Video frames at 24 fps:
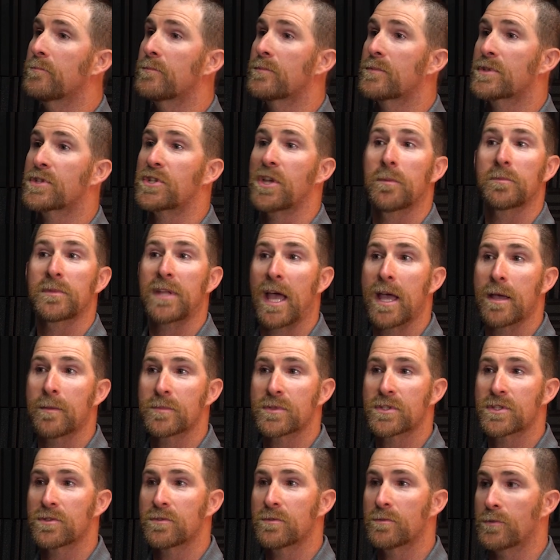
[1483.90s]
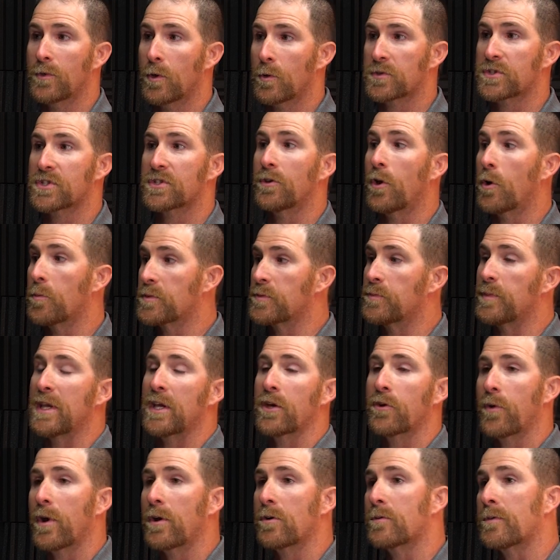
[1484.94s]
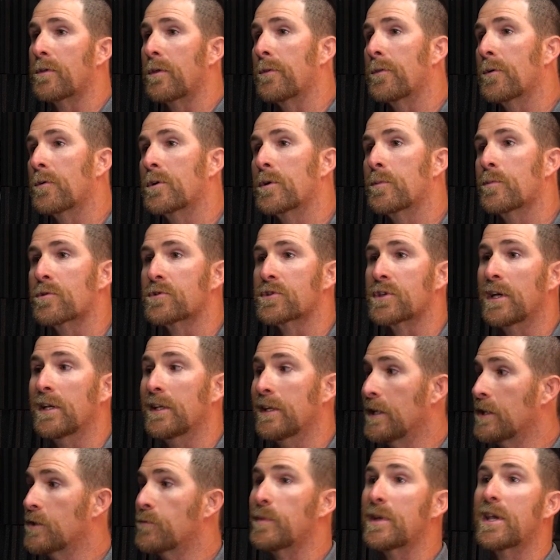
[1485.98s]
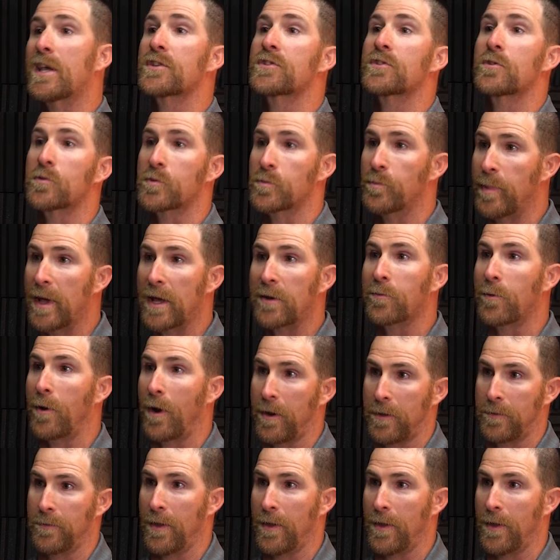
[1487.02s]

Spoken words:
sometimes those slopes being greater than 30% is because there's bedrock